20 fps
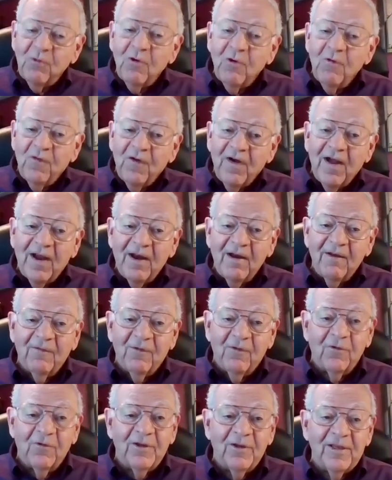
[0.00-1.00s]
profile
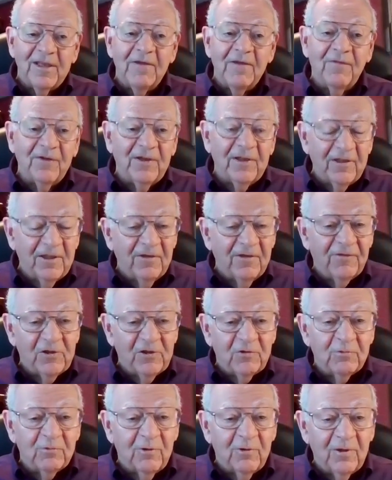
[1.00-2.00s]
for a given
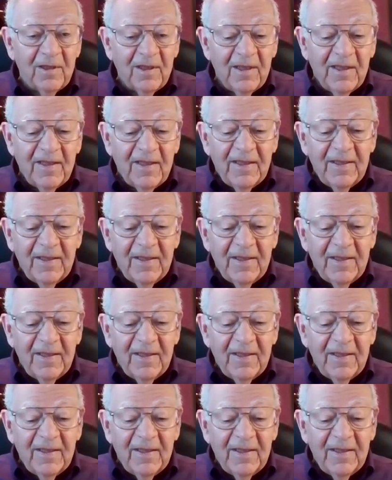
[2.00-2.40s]
individual